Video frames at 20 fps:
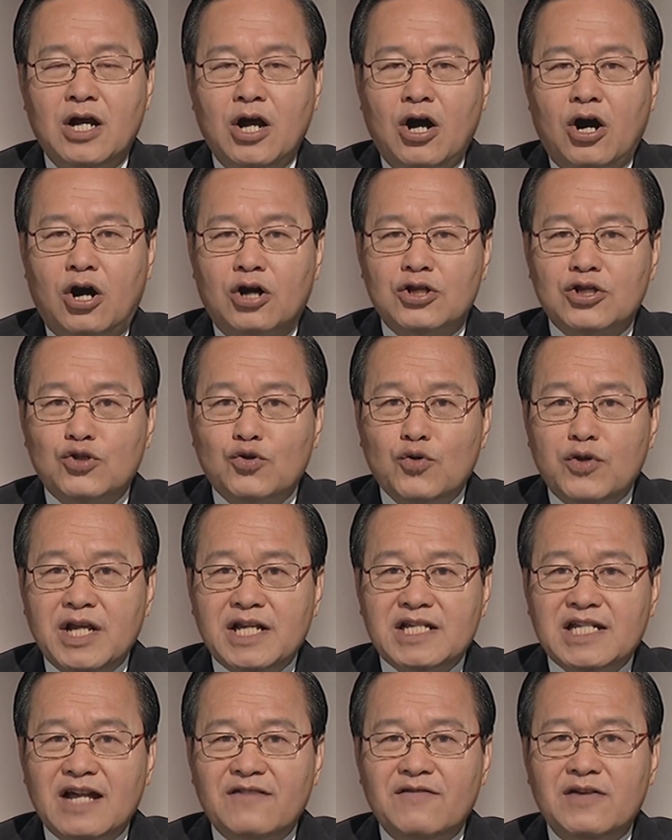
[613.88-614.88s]
On
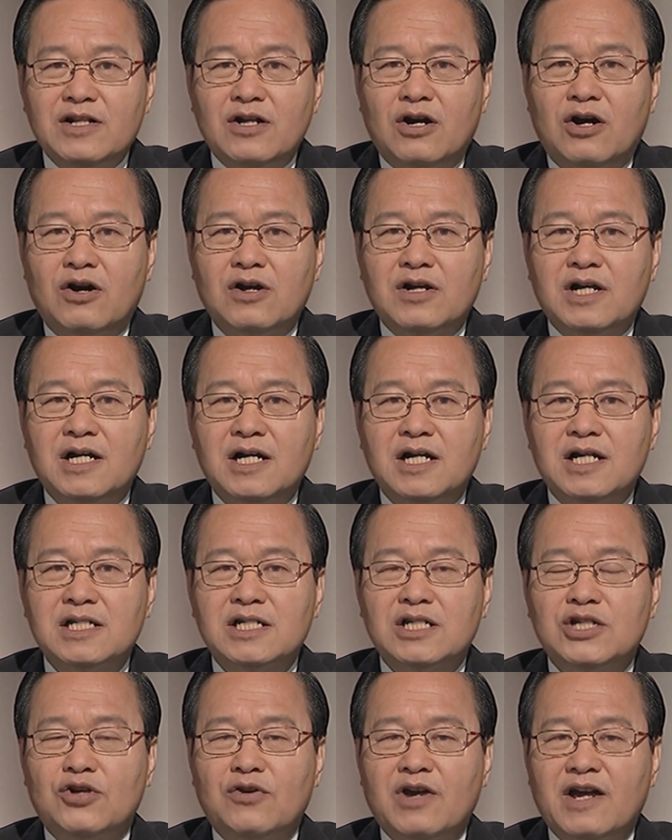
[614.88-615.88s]
27
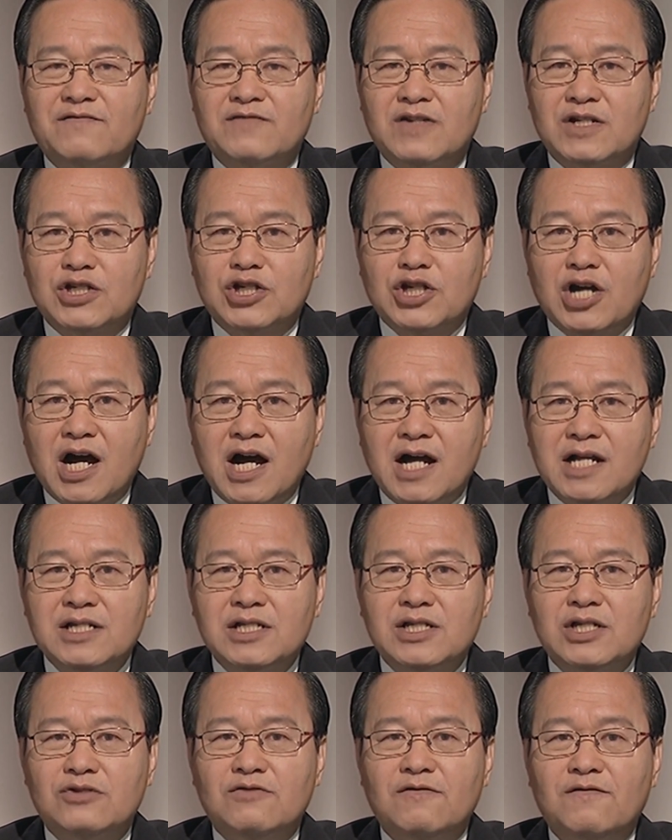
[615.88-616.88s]
August, you have the
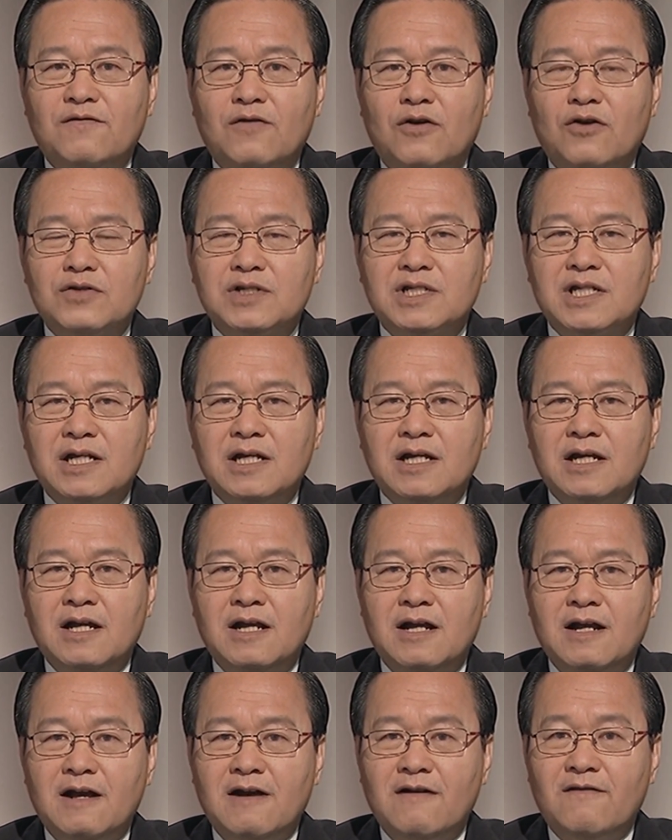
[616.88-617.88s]
chance to vote
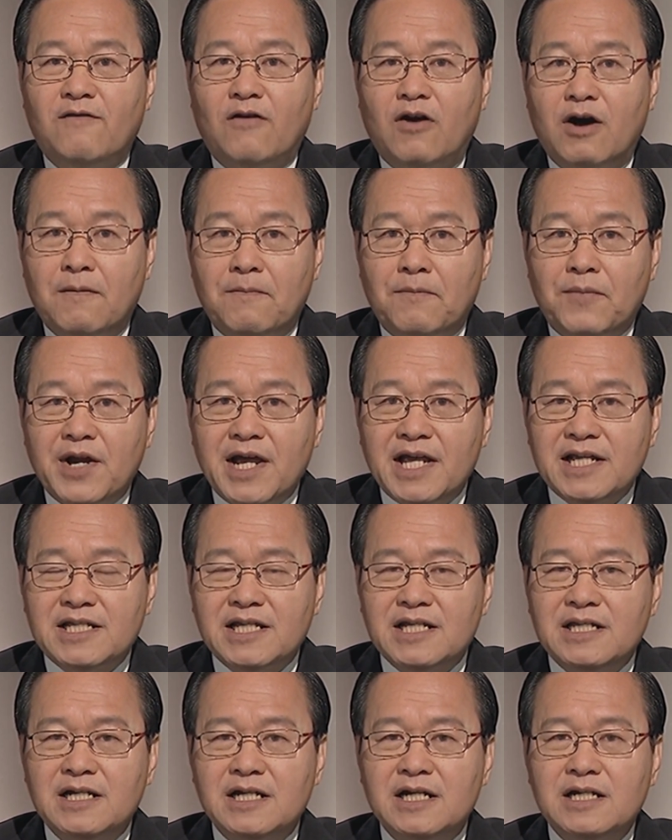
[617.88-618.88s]
for a
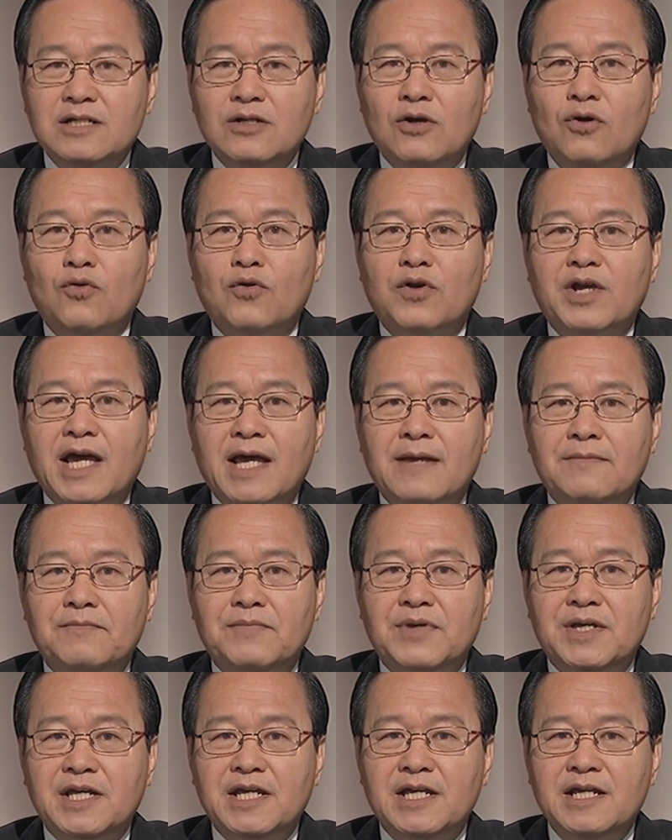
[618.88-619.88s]
president who can
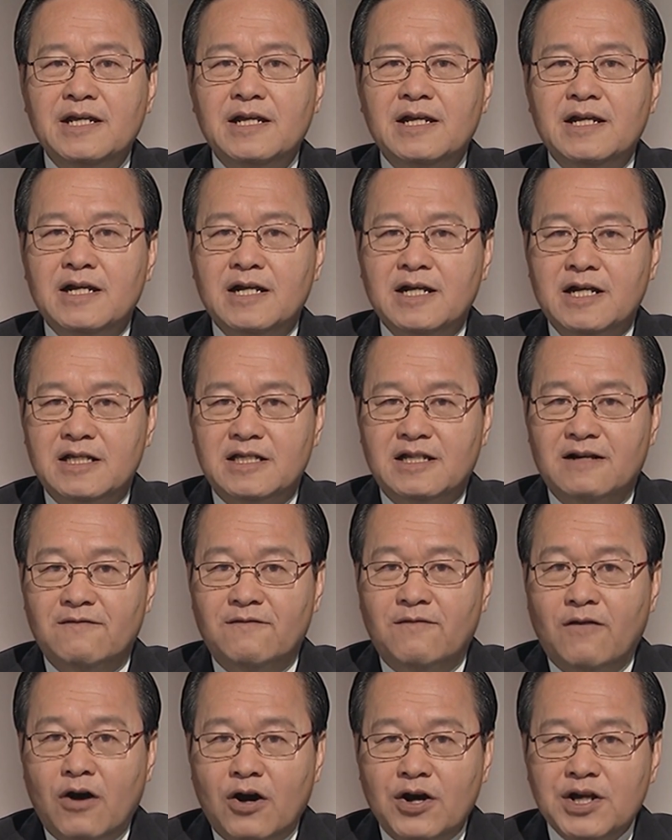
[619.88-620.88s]
be the
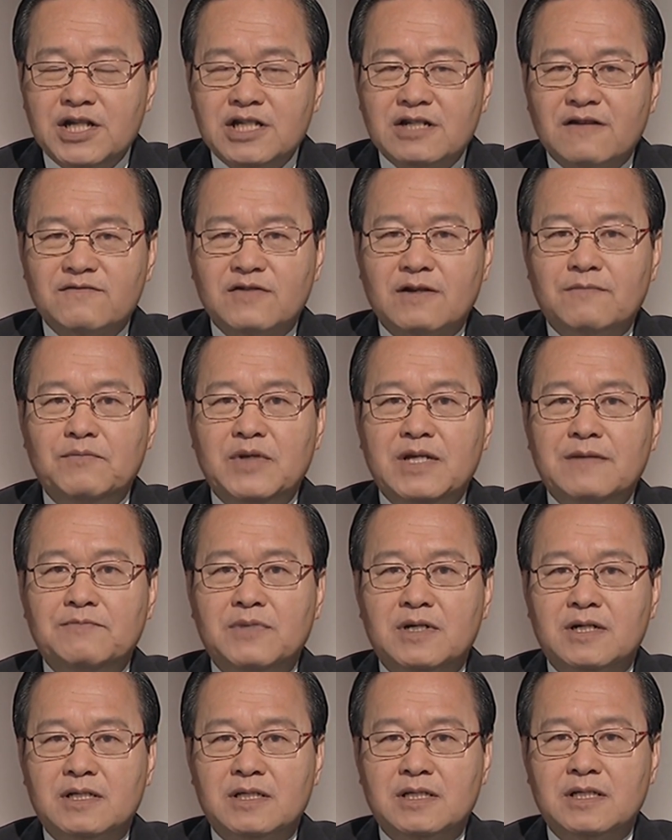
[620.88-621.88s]
voice of the
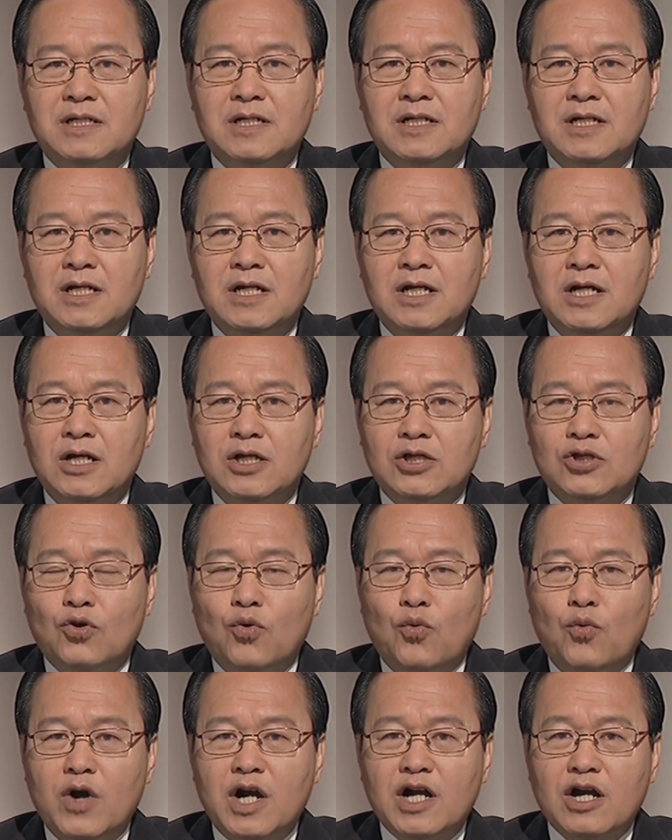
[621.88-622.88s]
people, to
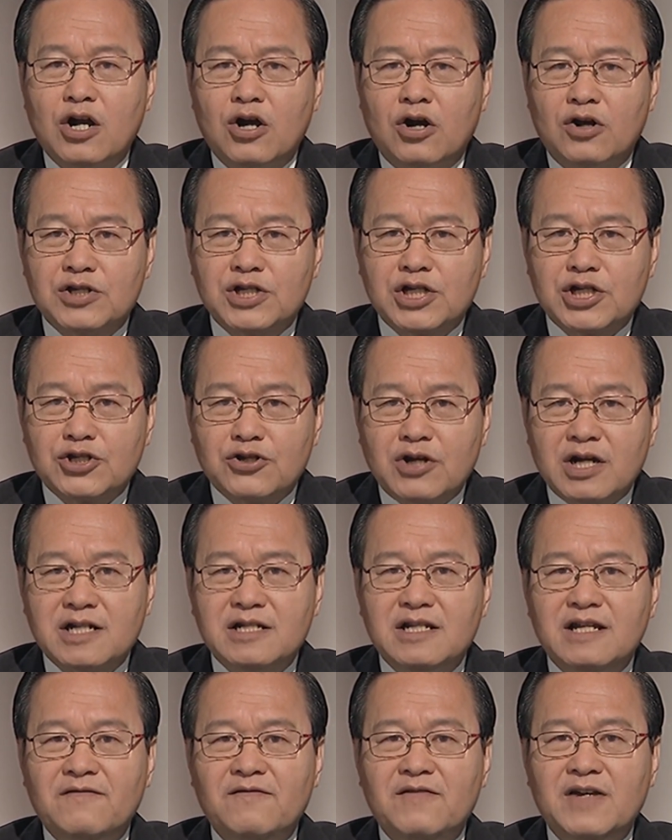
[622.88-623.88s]
work
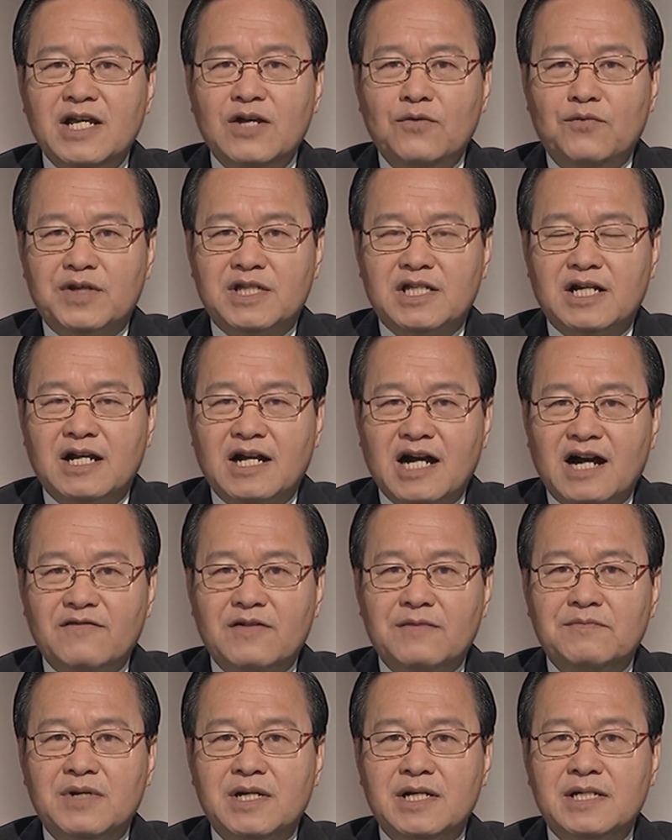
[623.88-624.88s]
constructively with the
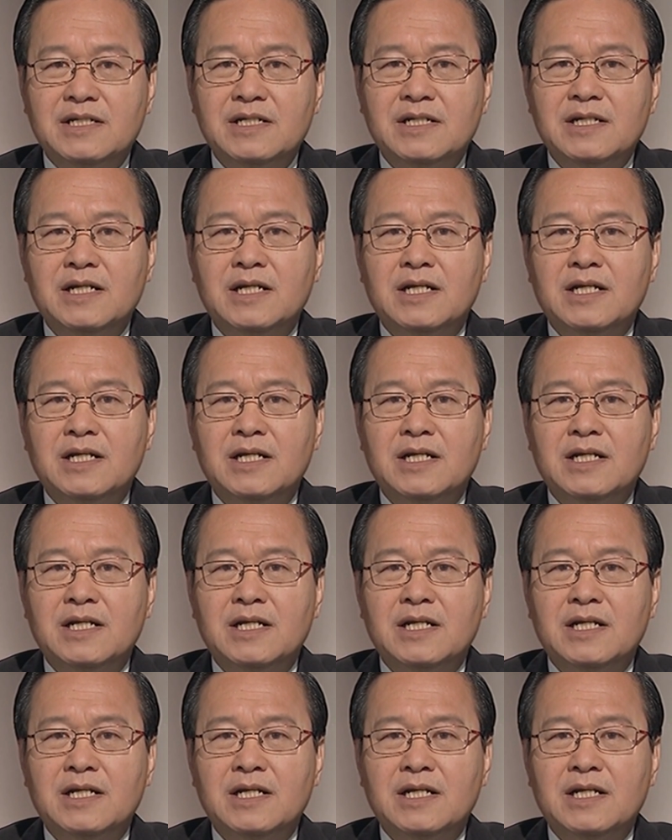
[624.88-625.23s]
government